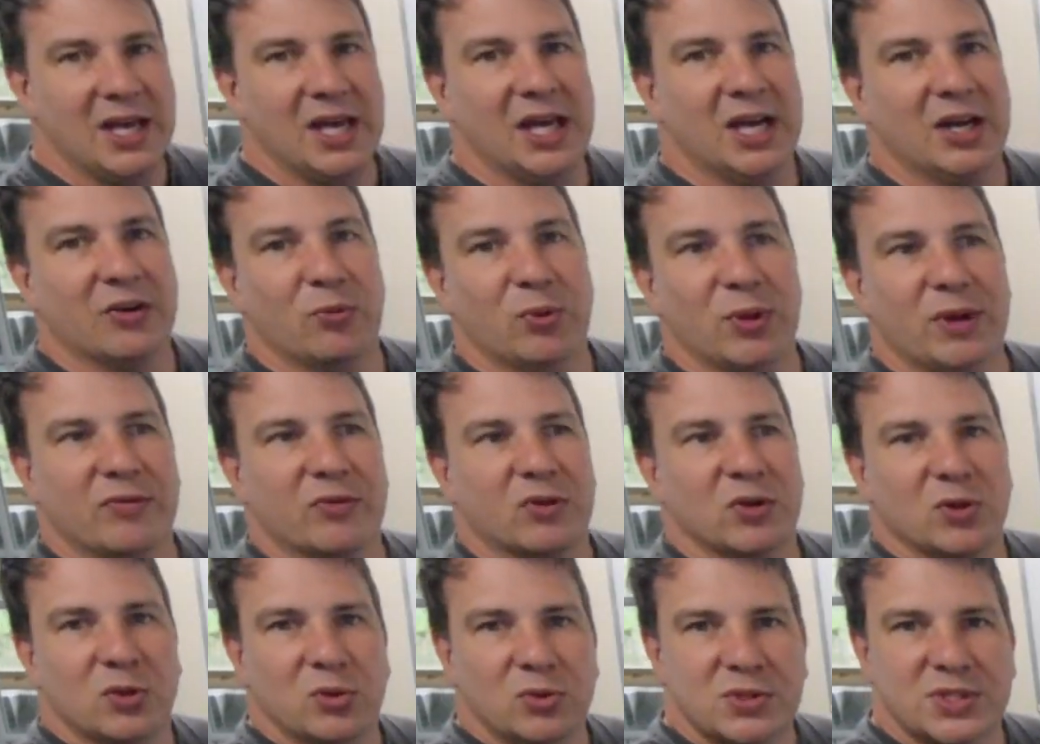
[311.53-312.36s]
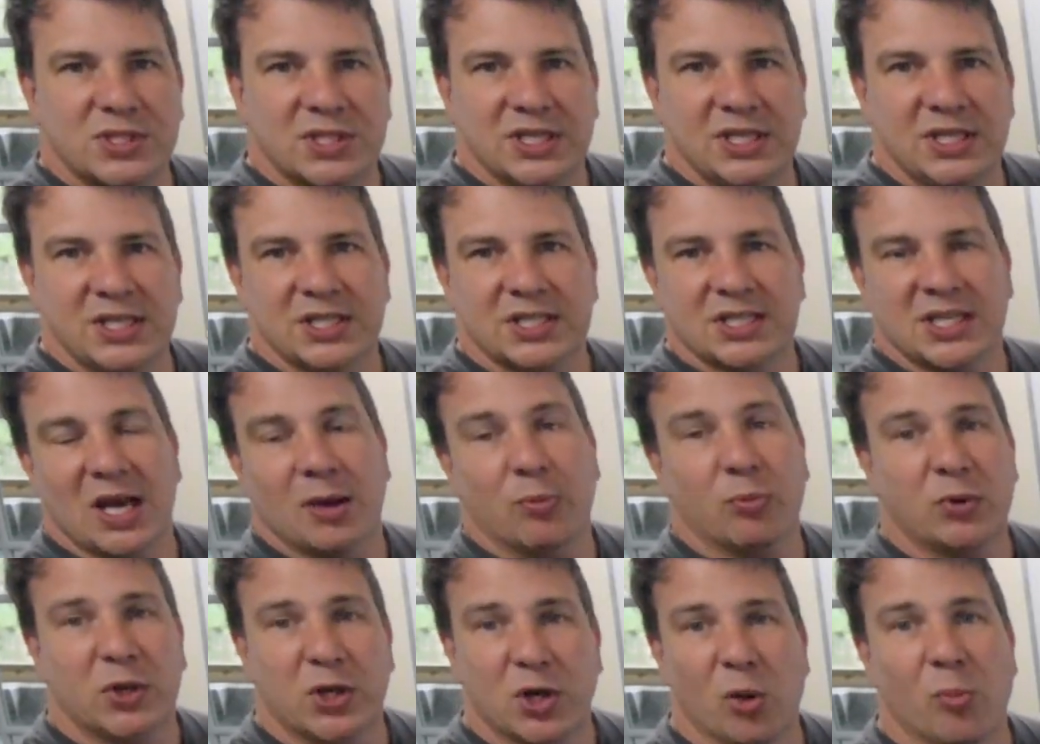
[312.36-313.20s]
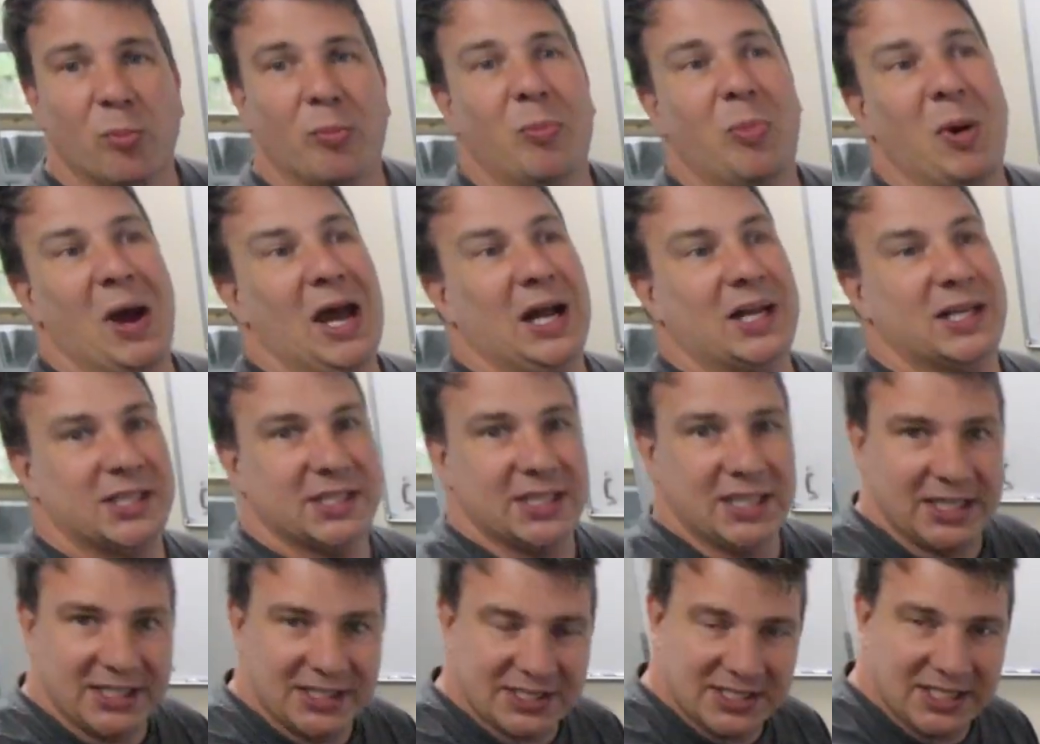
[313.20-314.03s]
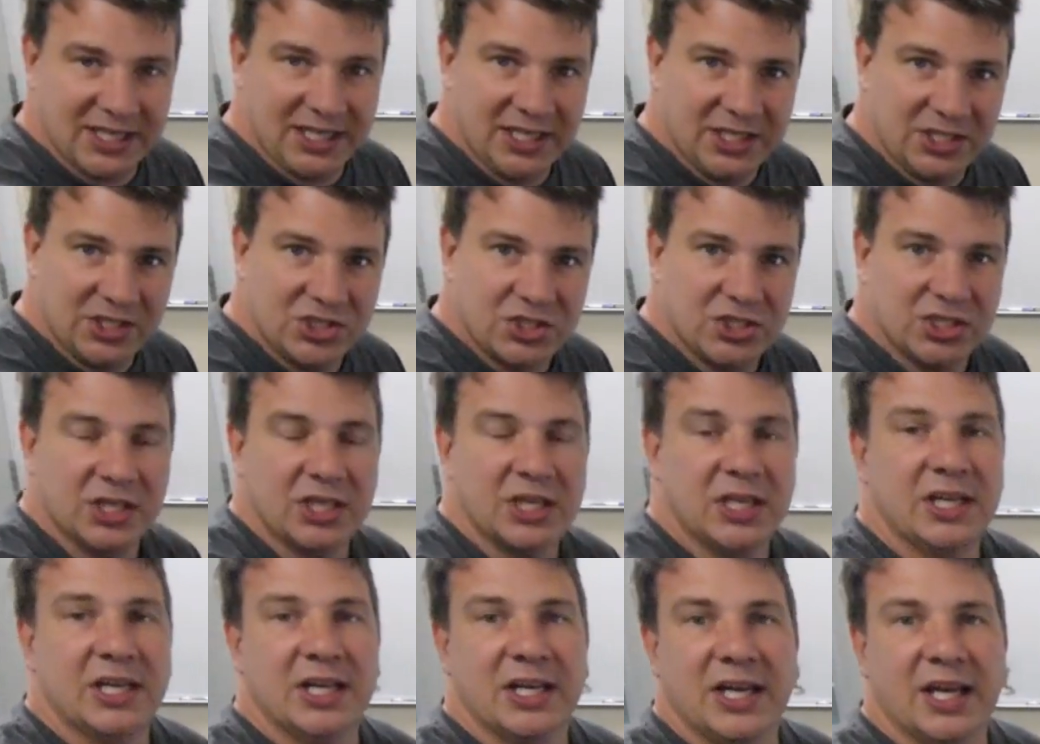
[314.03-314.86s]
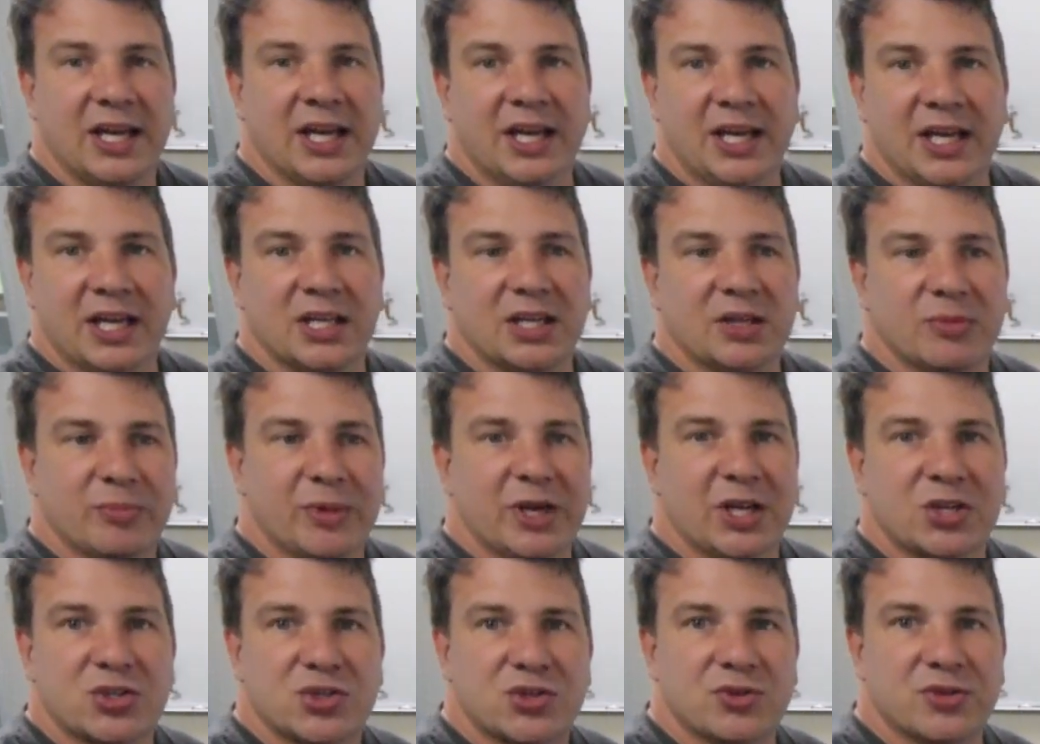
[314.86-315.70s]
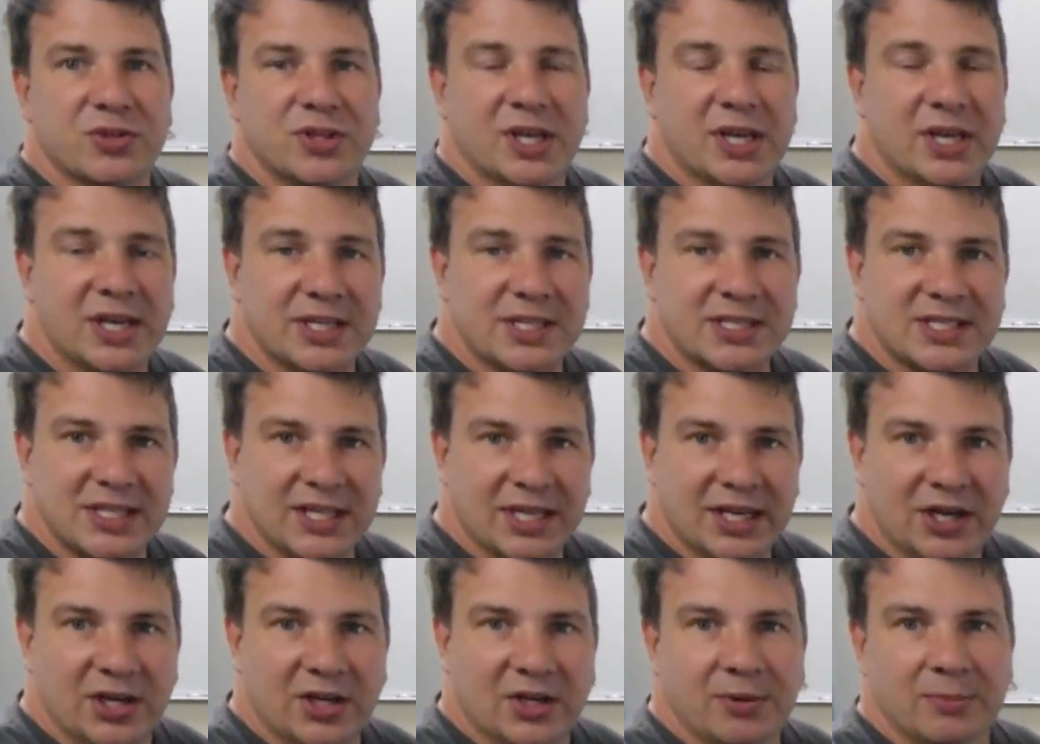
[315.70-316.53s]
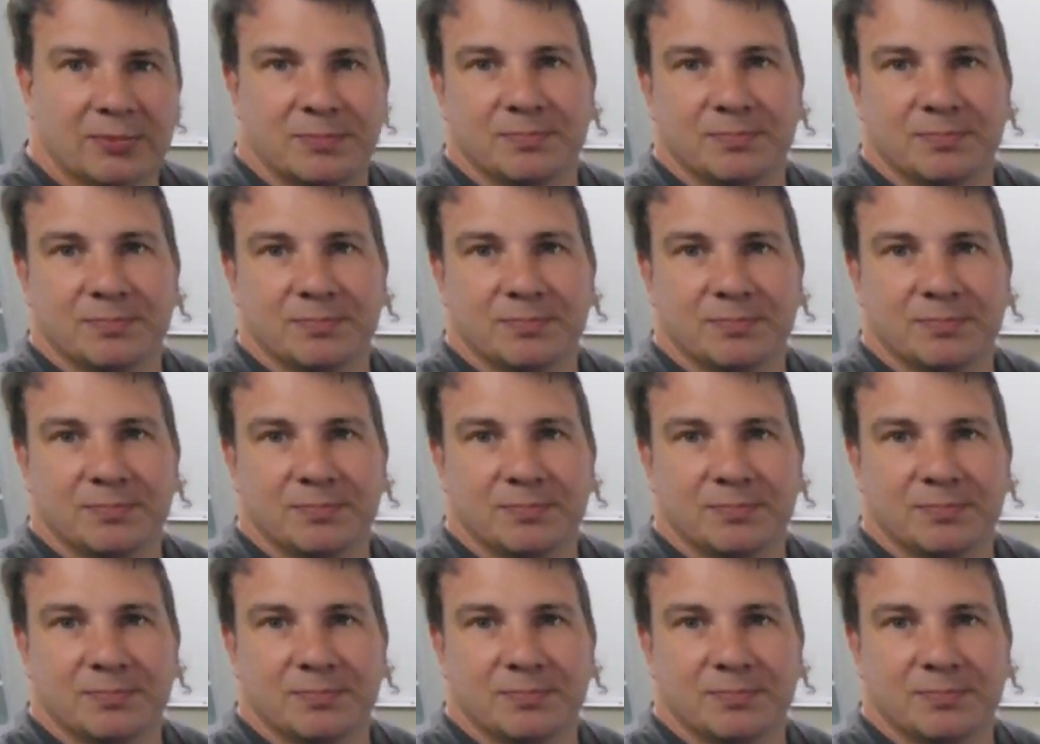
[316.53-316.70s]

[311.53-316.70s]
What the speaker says: And if we ever lose the e-stop, we go back to that stage and make sure that it's there.